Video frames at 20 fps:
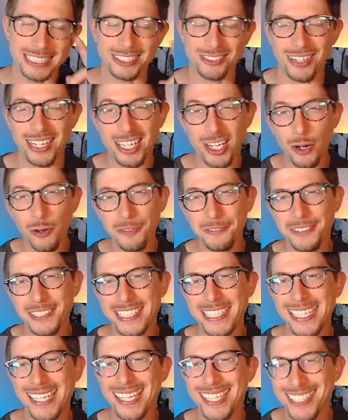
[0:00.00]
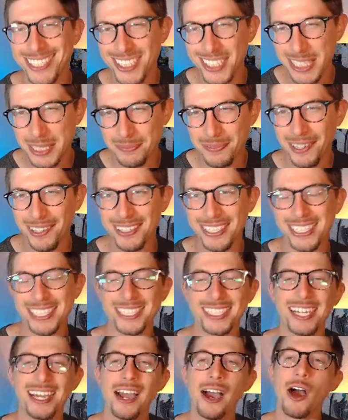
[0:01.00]
so I go for the energy ball
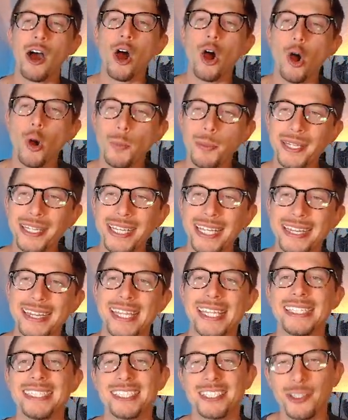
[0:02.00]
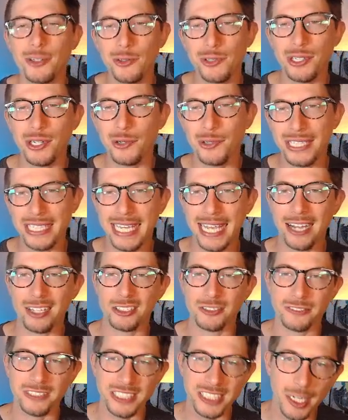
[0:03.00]
here, hoping that they don't know the
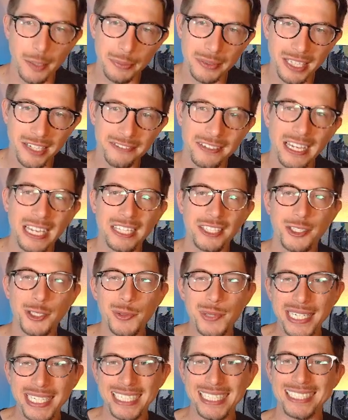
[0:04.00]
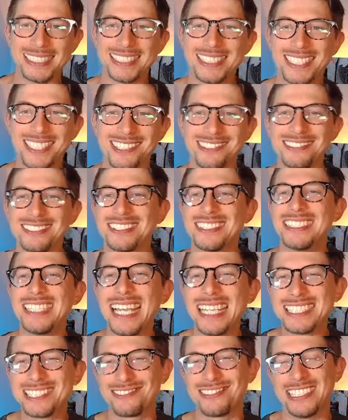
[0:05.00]
counts for jump bluff. Do we get a shield?
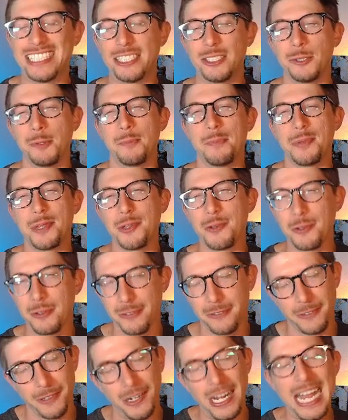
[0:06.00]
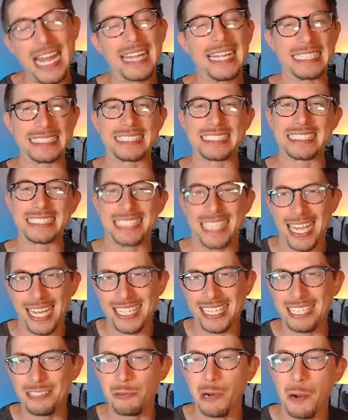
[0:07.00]
Yes, we do. Beautiful. That's
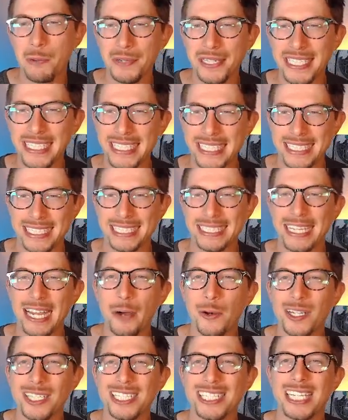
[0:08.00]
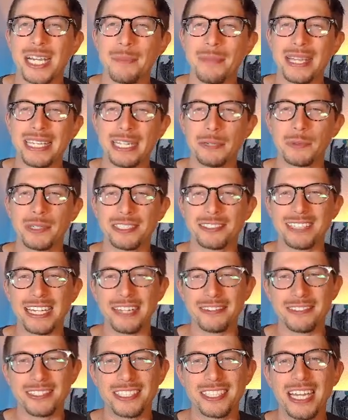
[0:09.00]
exactly what we needed. Now we're going to come back in with
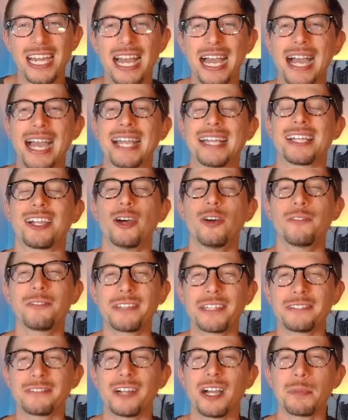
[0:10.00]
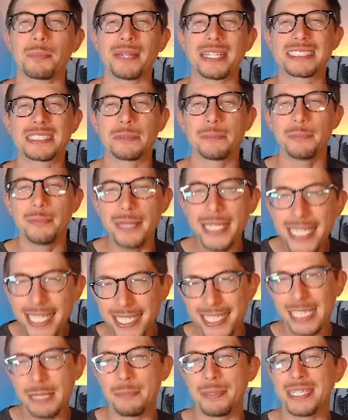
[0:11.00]
Graveler. I go for the Rock Blast
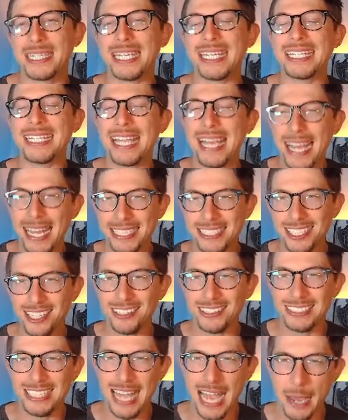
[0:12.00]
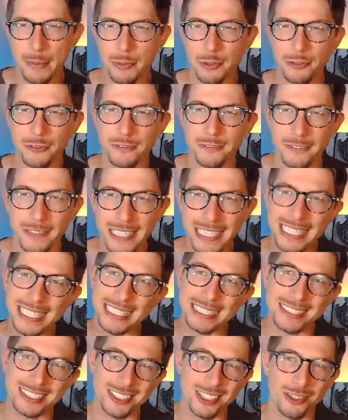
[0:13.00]
immediately, but they catch on Tapu
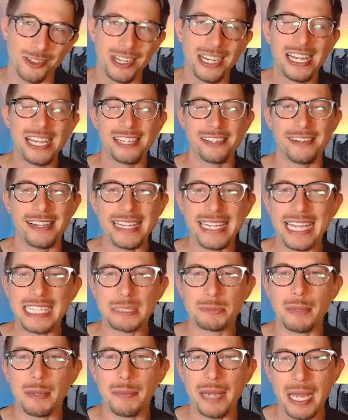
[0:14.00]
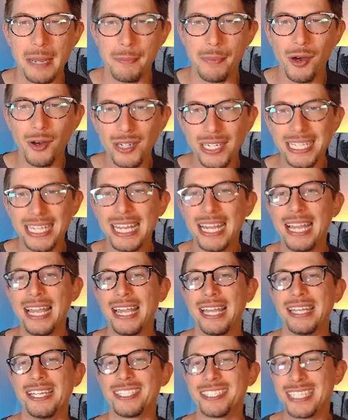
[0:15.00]
Fini. So great catch by my opponent.
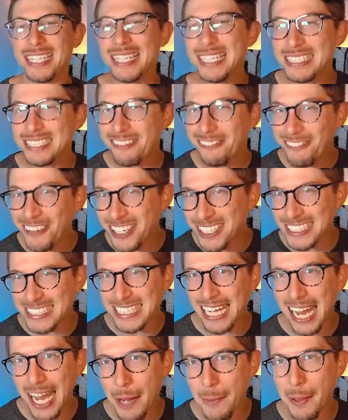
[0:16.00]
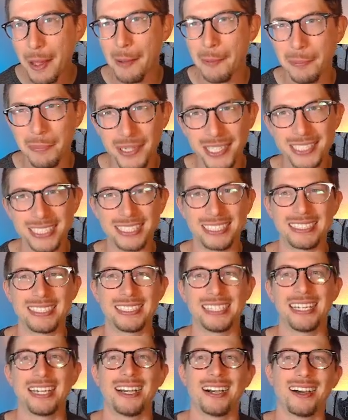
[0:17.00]
Here is a fairy type, but
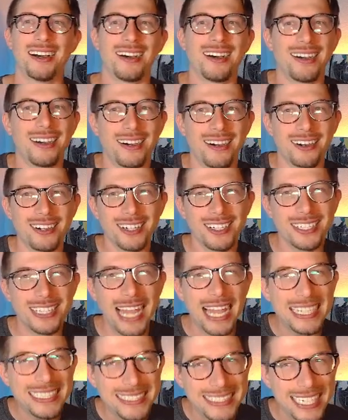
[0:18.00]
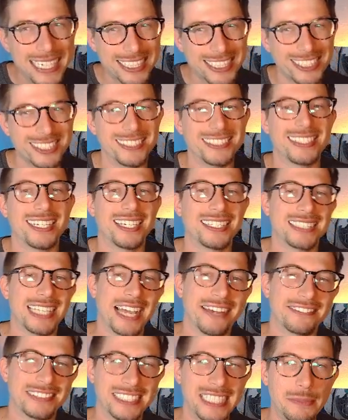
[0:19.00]
our Exeggutor does
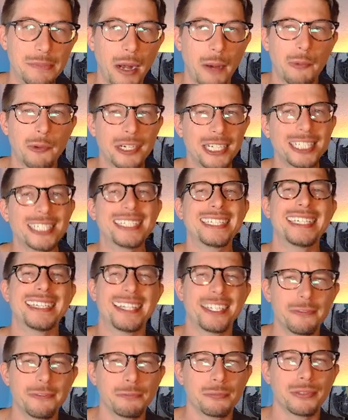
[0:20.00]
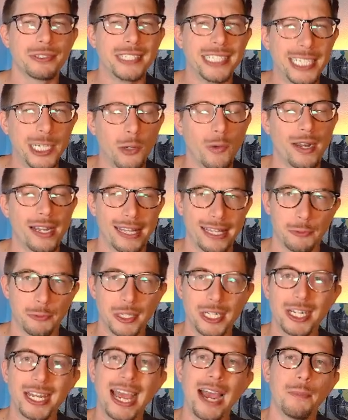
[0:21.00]
have Seed Bomb. We're going to get there pretty quickly. We're
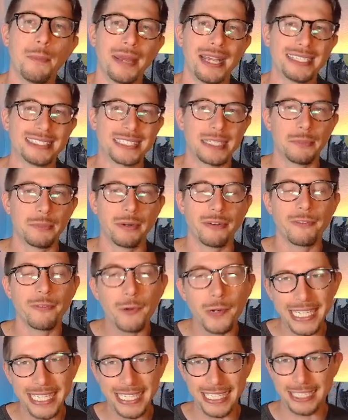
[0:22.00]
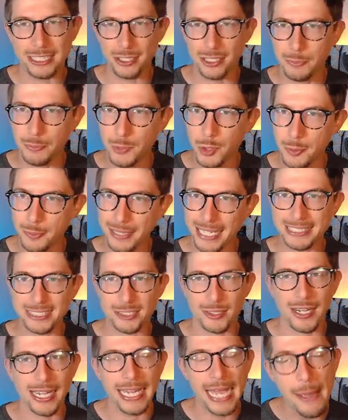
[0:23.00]
going to outpace them before they get to the Moonblast,
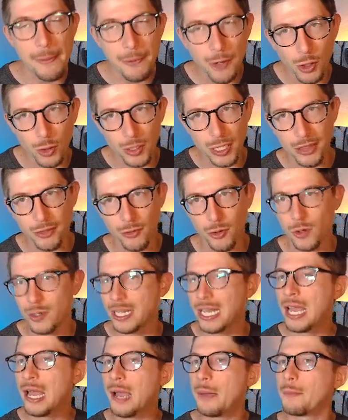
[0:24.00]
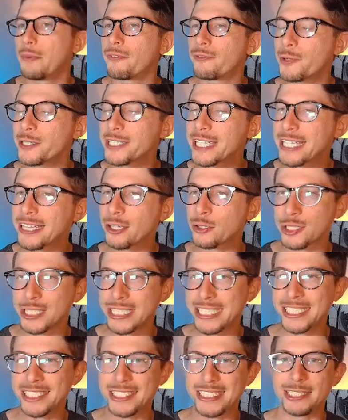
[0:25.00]
so I am going to throw it before they throw their
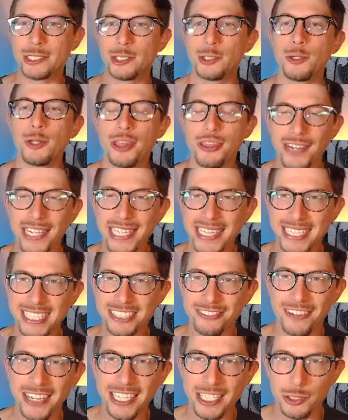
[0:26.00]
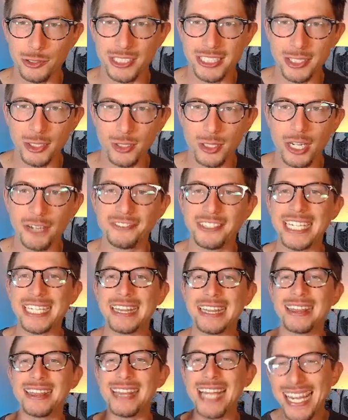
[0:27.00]
energy to threaten this final shield off. They
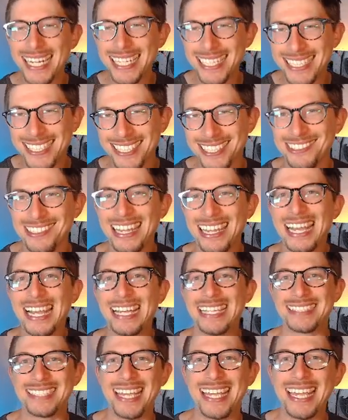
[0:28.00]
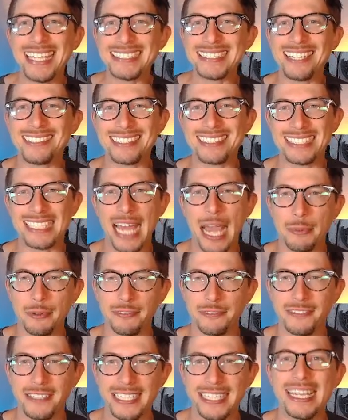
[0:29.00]
let it go. It takes out the
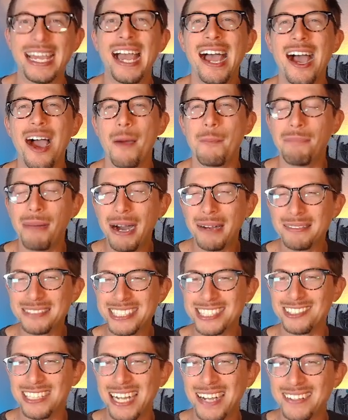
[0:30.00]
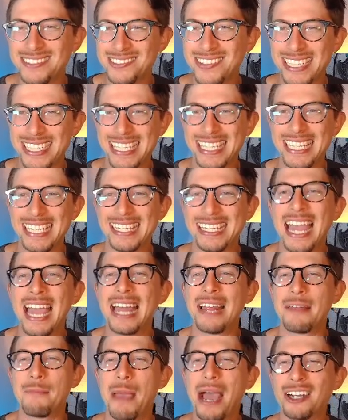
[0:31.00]
Tapu Fini. A Bomb Snow comes back in.
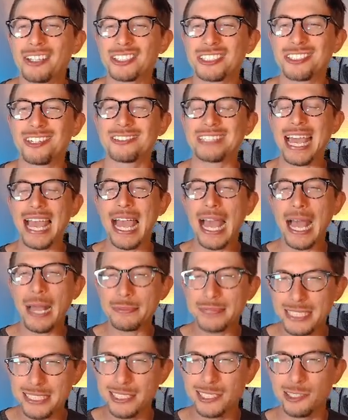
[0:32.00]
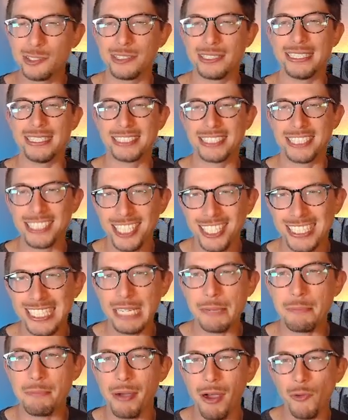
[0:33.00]
Powder Snow's absolutely
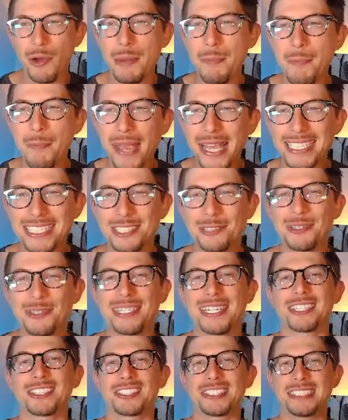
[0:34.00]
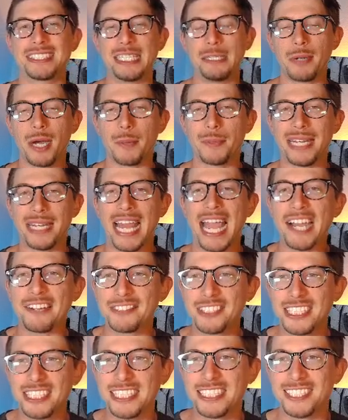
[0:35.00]
chunking, but we make it to another Seed Bomb, and
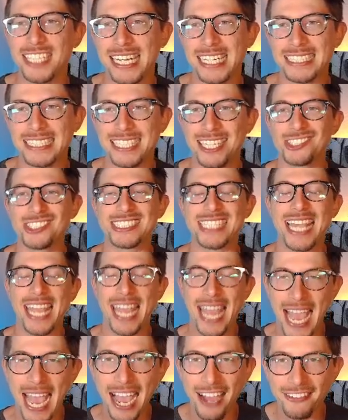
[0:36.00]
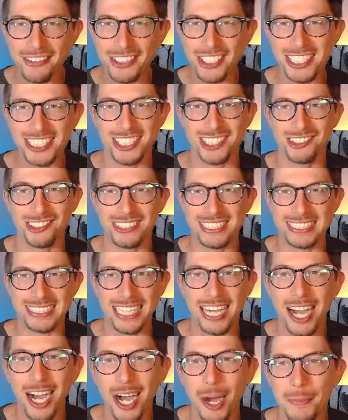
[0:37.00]
after the Dragon Tails, they have to shield
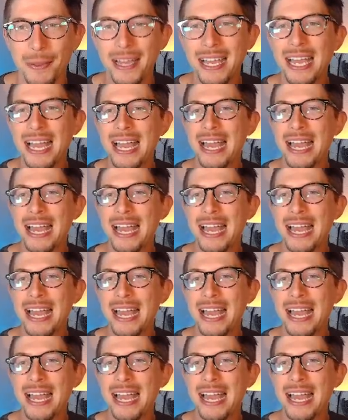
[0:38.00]
this up.